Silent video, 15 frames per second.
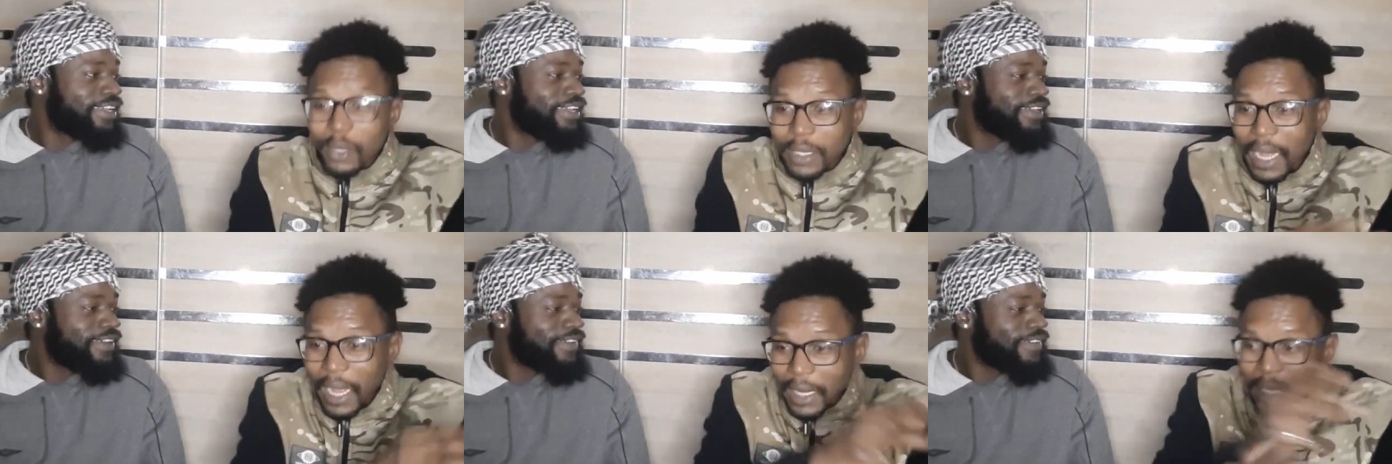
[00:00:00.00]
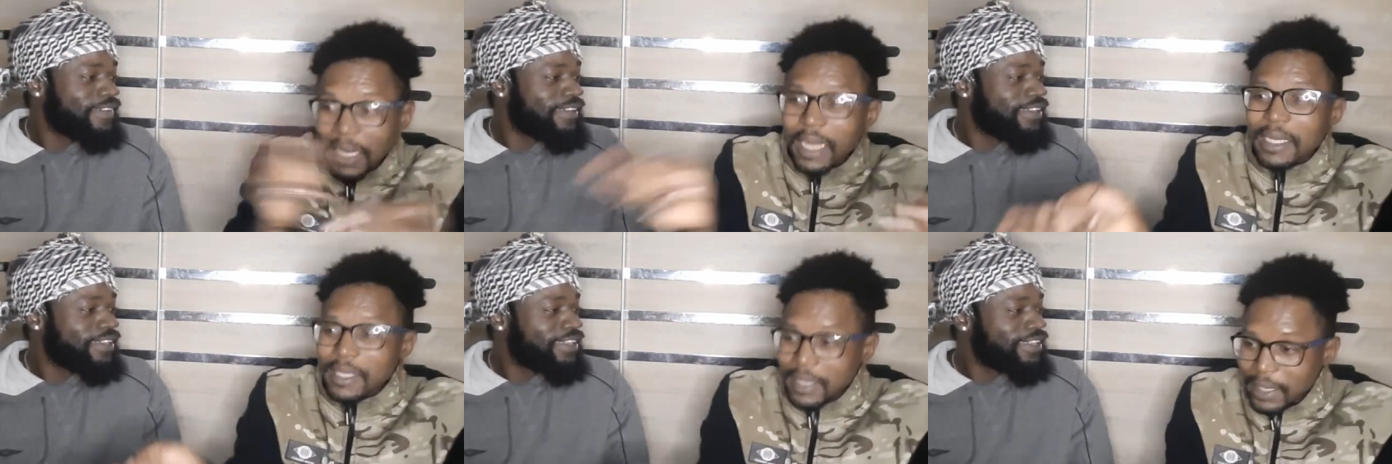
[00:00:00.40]
Speaker 1: All
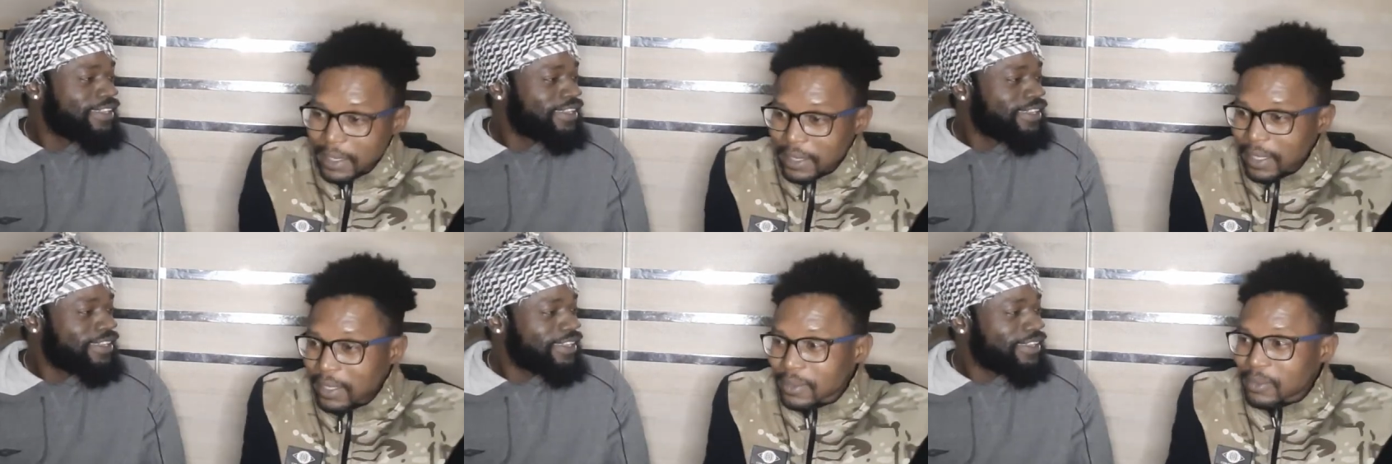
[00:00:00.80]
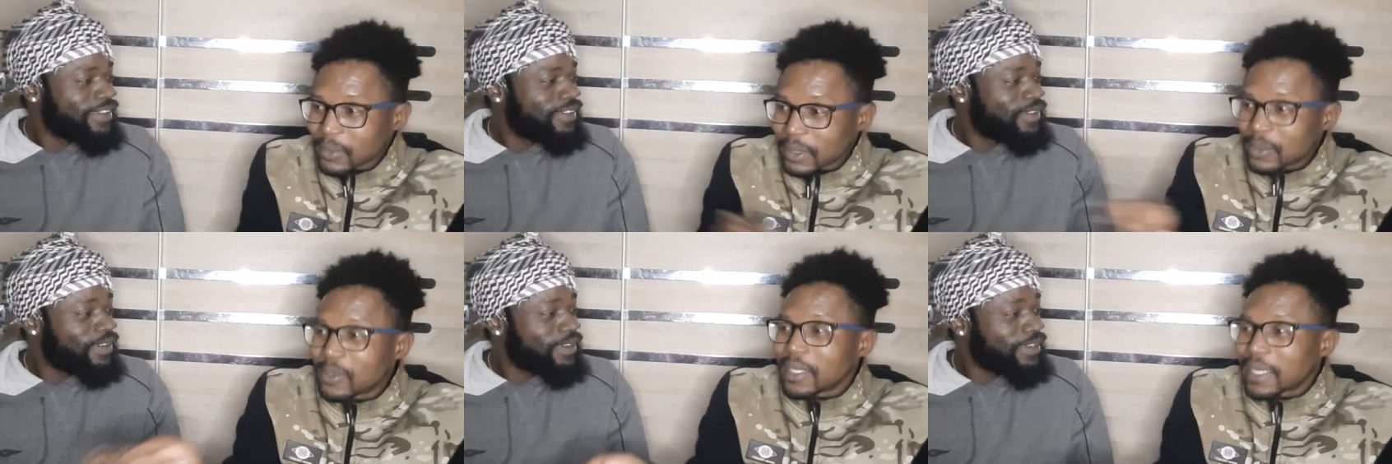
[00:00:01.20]
contenders. We
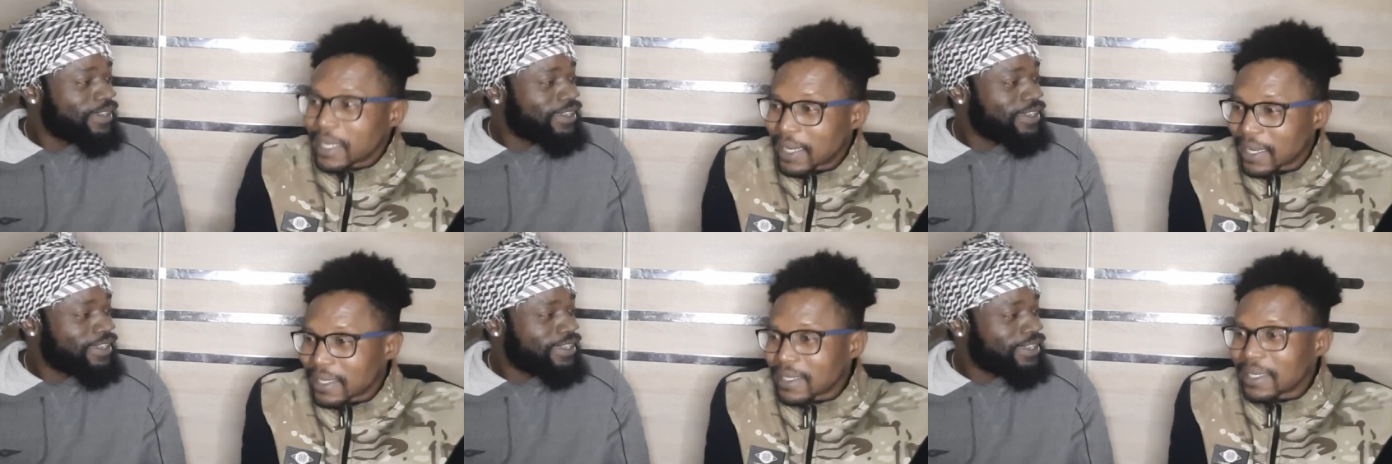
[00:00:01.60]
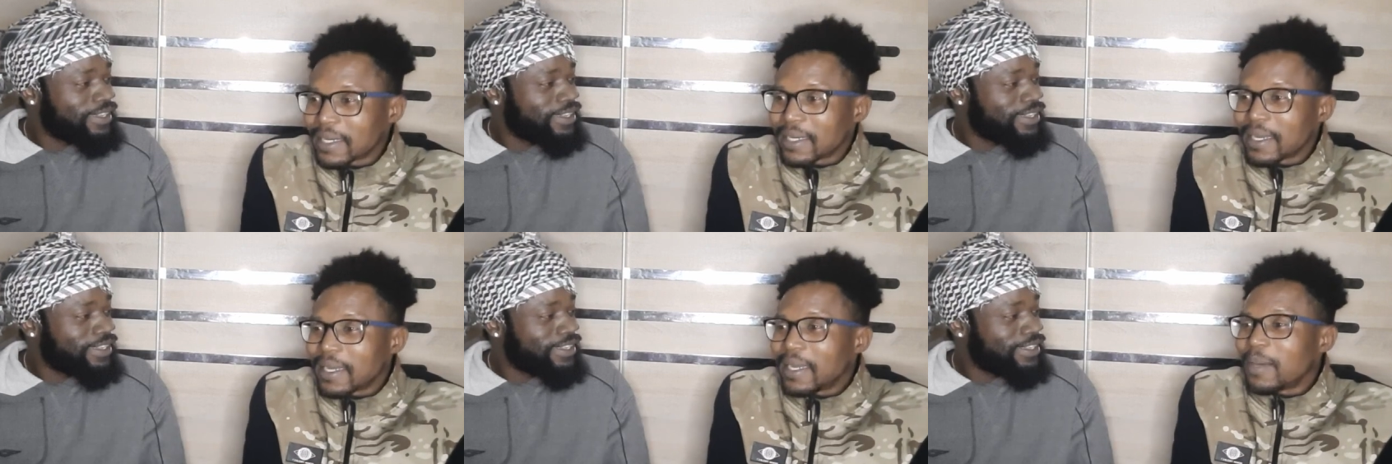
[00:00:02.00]
know the
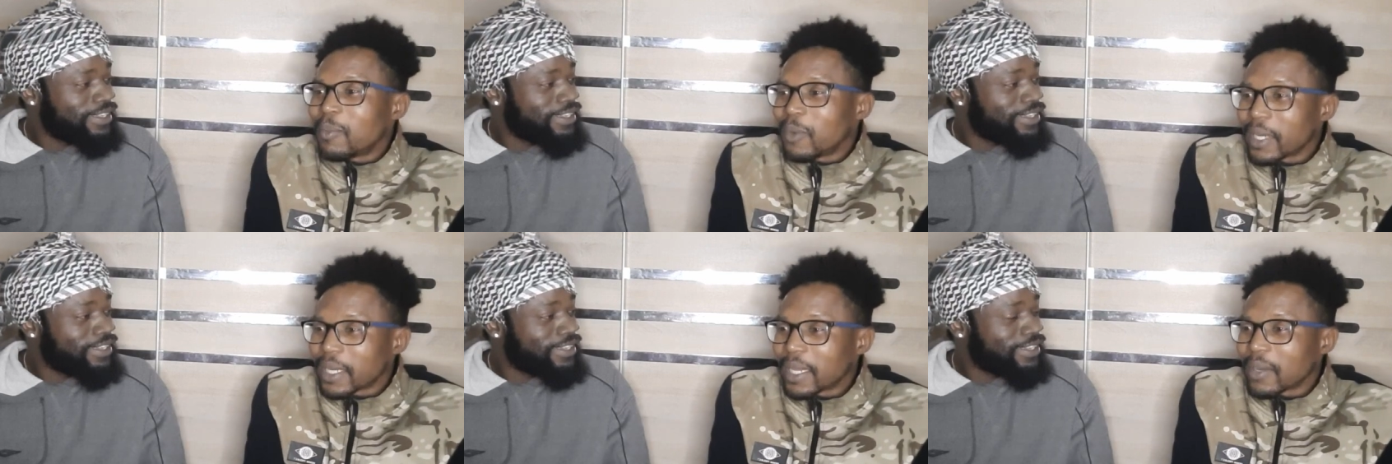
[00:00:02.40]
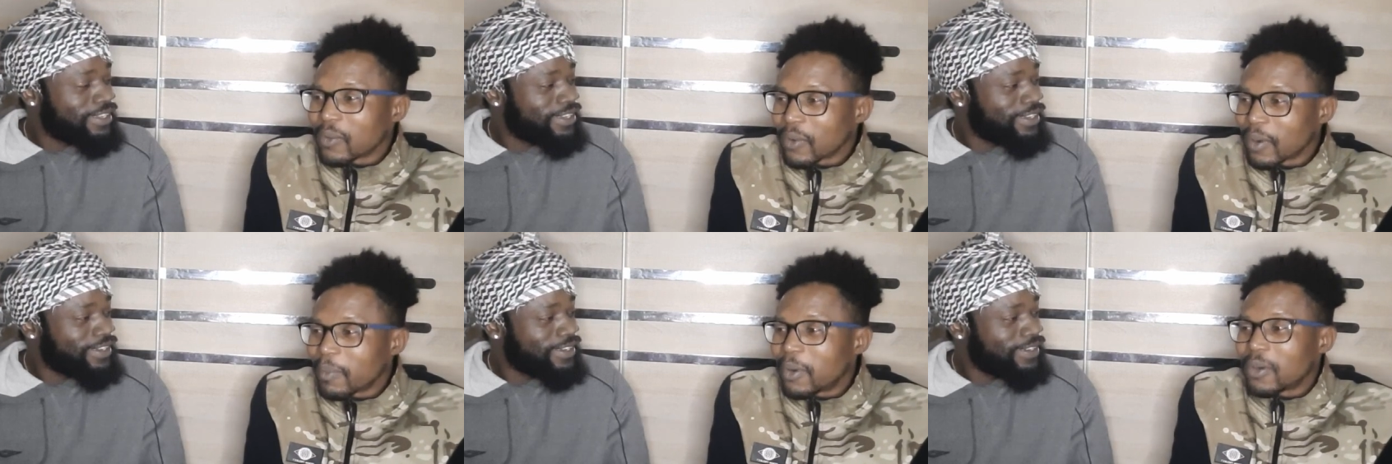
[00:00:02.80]
contender them will get
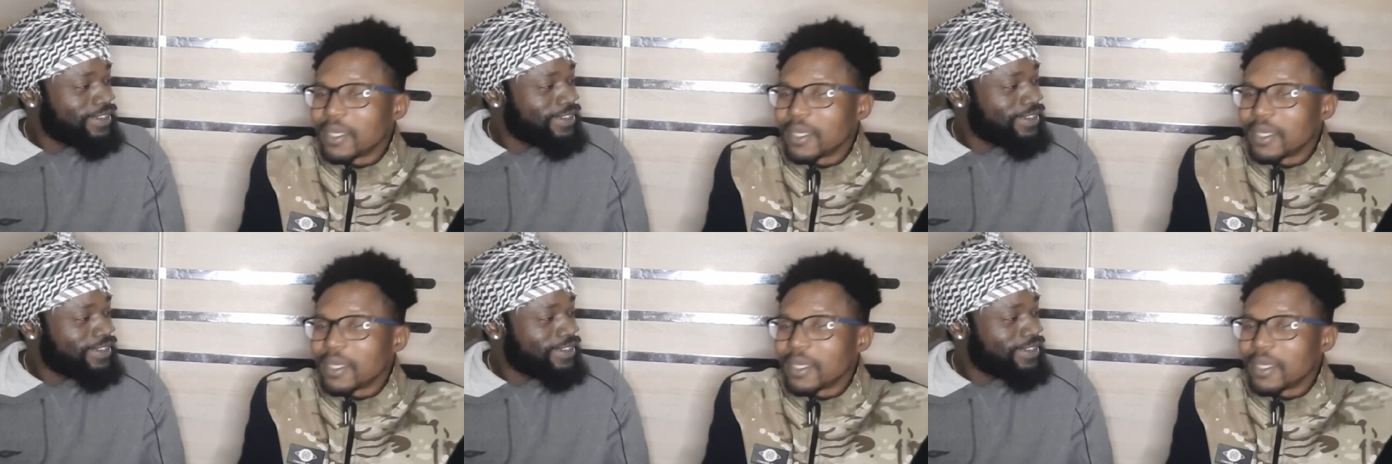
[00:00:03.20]
robbed.